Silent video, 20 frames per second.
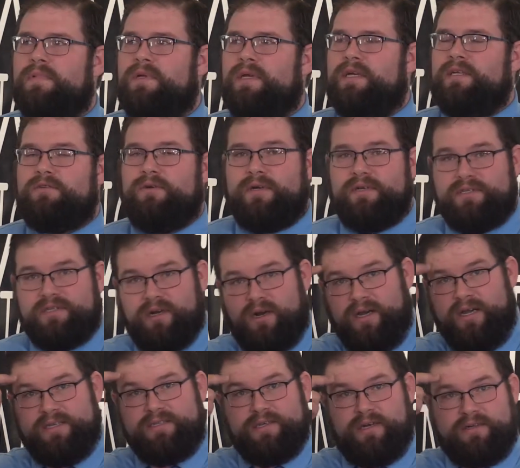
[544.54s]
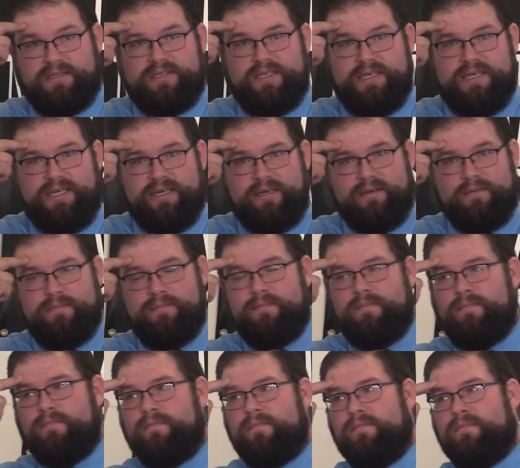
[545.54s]
That's where it starts. It starts in here.
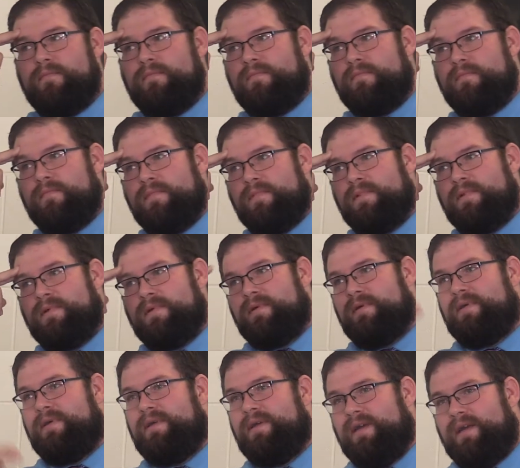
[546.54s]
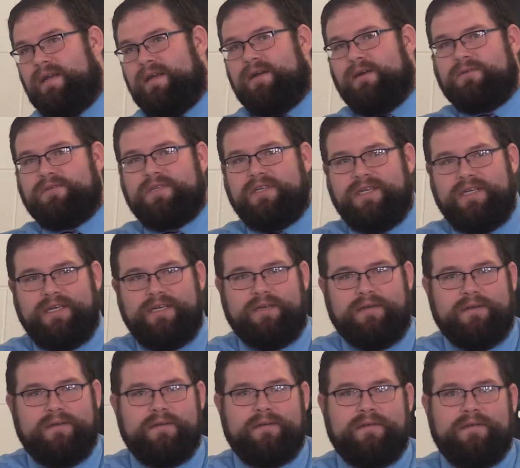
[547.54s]
And it goes in here.